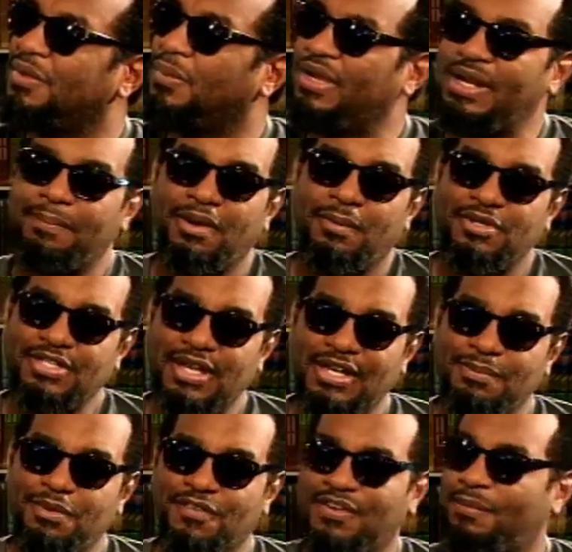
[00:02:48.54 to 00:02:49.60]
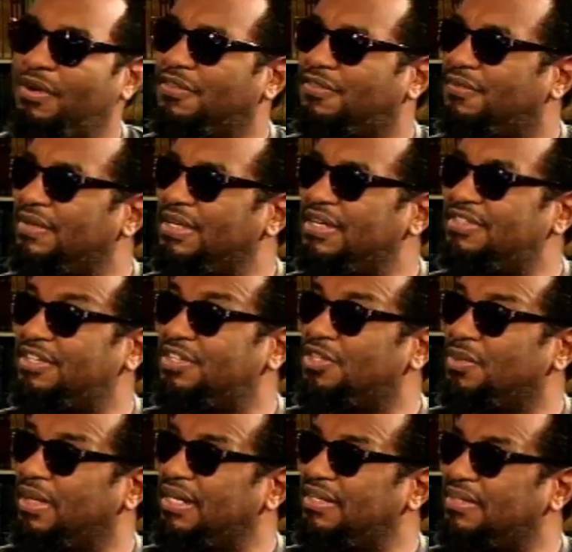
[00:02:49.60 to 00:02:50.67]
Where the publisher had the book for about 3 years, didn't
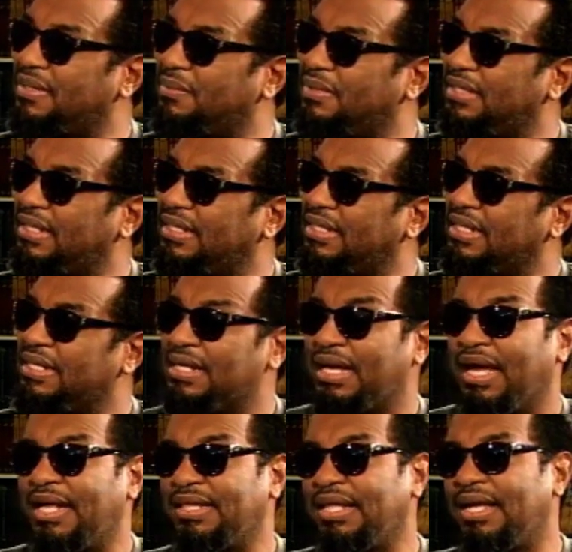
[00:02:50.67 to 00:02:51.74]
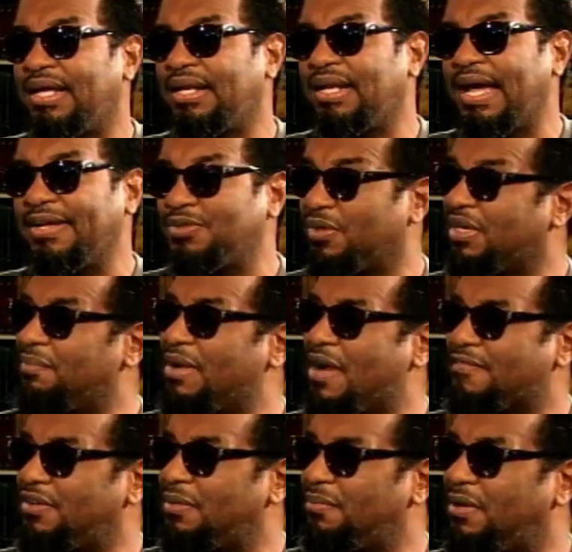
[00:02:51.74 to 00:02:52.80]
do anything with it. And then I took it back
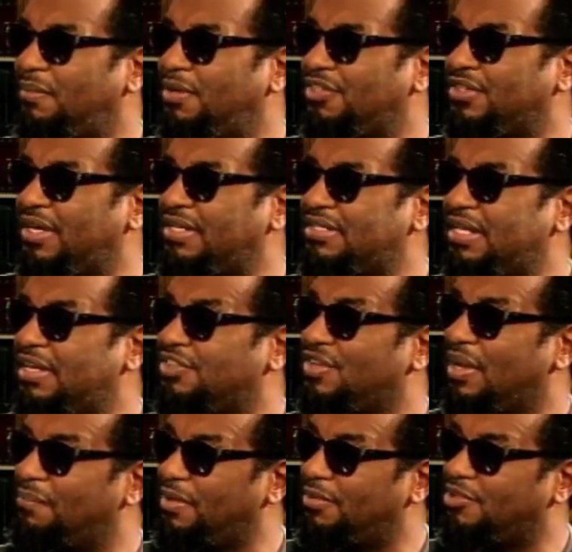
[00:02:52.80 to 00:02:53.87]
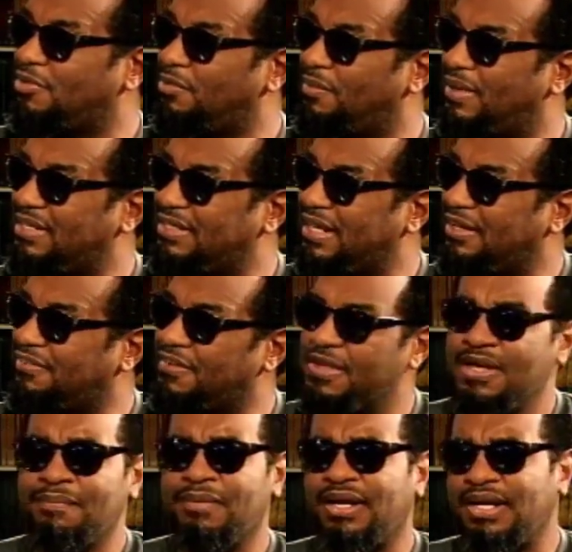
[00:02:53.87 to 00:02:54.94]
from the publisher and said I'd try and publish it with myself.
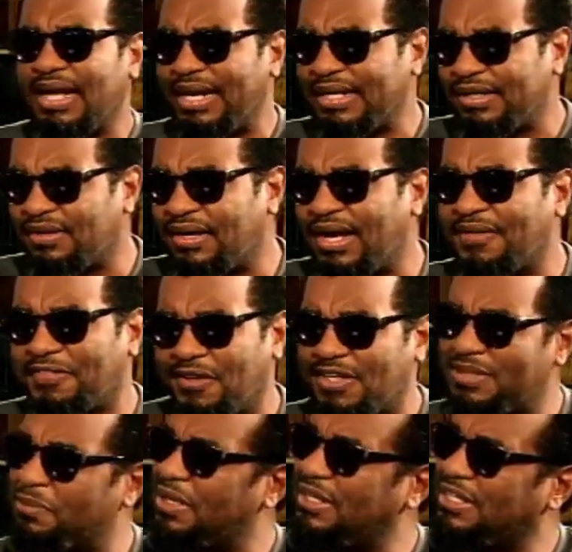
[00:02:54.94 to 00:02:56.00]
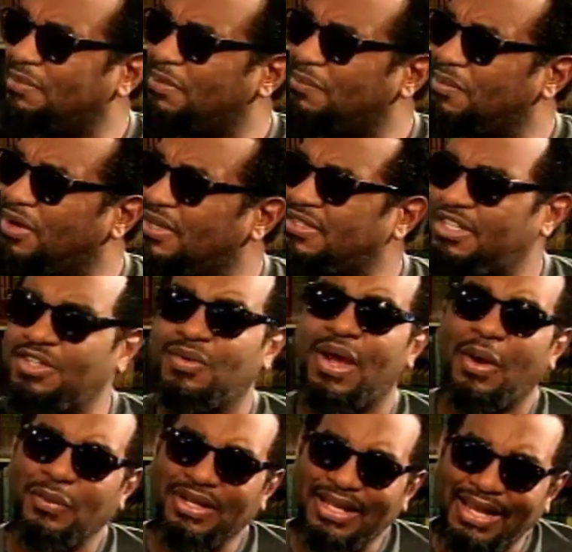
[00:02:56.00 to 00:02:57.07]
But, you know, I thought about it a little bit more and said, you know, I
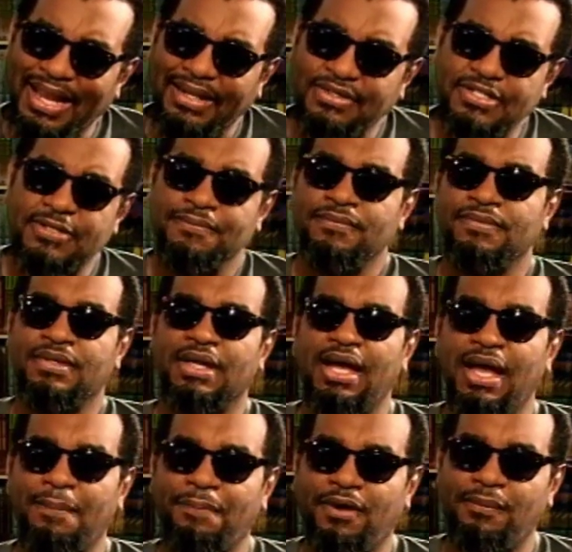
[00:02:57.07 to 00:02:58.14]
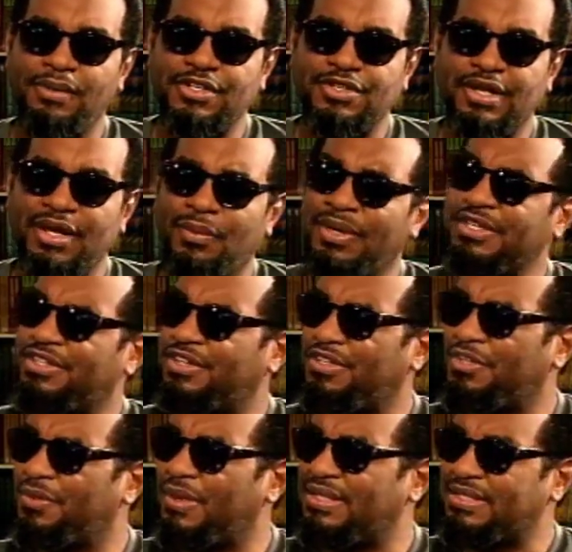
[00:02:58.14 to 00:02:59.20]
would get a publisher, and I went to the
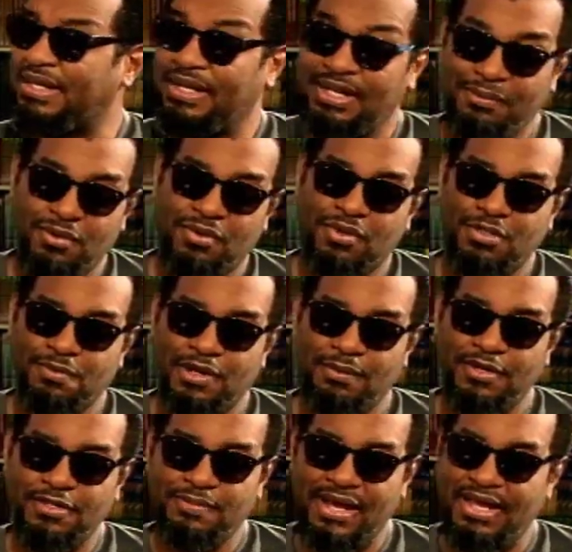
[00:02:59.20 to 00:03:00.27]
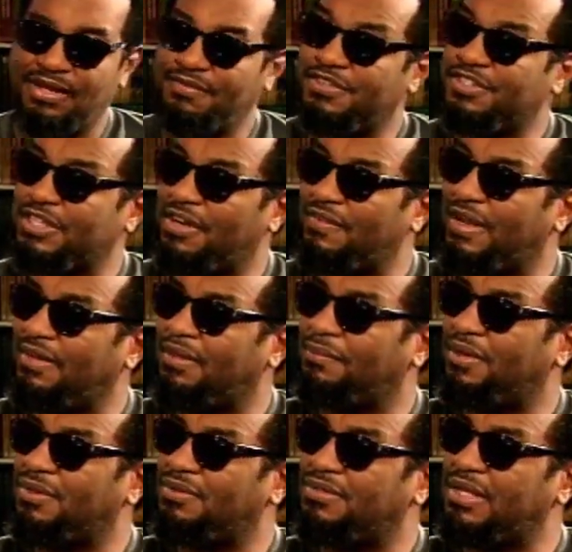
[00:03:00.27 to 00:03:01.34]
US, and then the book was published by a division of Random House